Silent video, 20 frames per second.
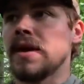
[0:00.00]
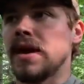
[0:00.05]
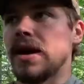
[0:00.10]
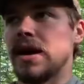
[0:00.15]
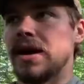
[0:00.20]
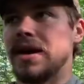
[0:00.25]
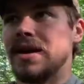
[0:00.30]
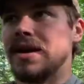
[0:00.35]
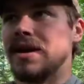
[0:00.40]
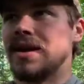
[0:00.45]

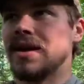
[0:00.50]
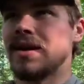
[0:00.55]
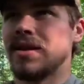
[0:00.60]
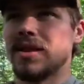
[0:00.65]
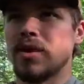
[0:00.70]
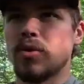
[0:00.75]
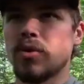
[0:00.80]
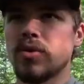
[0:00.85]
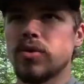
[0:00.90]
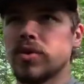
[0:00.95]
and
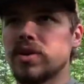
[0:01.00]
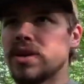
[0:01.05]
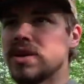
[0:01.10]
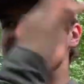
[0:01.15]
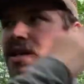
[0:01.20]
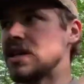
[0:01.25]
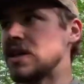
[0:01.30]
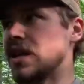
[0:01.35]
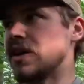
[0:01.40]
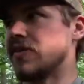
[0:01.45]
they weren't really
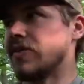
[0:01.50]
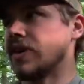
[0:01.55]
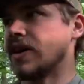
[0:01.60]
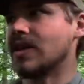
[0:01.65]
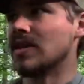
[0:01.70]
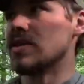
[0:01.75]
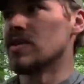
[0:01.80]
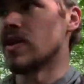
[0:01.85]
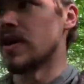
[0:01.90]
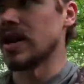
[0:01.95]

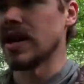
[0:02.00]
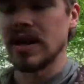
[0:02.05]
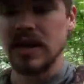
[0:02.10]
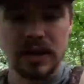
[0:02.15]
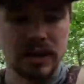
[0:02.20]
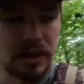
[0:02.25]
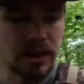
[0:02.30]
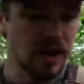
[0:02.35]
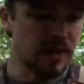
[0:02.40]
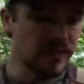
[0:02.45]
significant, so I didn't
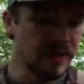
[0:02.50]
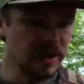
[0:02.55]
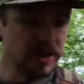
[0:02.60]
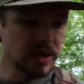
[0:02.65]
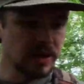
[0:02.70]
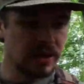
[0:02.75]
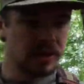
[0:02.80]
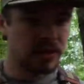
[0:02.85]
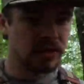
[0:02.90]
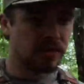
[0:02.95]
love it,
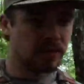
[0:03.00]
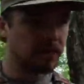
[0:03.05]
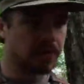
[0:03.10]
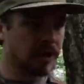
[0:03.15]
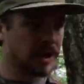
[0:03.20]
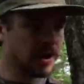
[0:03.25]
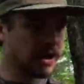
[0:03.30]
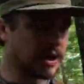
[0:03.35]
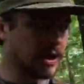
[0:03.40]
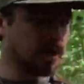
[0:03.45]

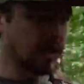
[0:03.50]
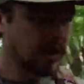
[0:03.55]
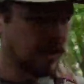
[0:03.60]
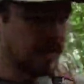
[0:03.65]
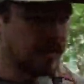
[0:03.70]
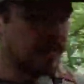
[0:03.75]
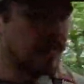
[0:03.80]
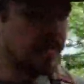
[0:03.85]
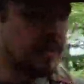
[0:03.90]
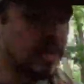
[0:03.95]
but
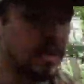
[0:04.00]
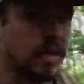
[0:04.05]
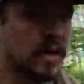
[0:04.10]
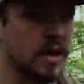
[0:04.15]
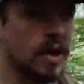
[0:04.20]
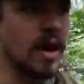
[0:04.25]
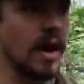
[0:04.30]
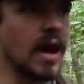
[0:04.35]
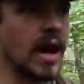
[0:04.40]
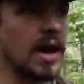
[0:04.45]

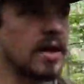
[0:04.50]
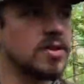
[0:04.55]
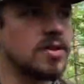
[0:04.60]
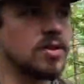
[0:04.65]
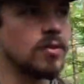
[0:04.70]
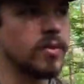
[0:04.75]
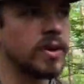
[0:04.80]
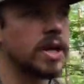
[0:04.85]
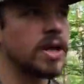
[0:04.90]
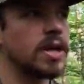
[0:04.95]
I had
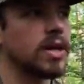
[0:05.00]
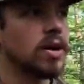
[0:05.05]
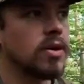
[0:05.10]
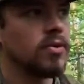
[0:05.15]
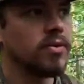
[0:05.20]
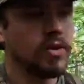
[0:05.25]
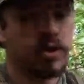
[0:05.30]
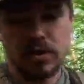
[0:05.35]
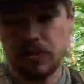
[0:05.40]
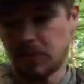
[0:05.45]
so many
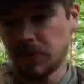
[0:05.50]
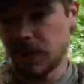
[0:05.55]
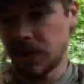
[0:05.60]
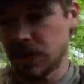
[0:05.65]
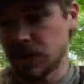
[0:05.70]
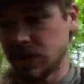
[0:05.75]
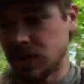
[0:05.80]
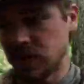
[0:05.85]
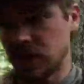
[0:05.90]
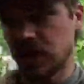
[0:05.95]
does on
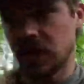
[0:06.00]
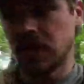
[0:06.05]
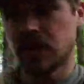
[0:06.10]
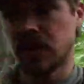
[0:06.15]
picture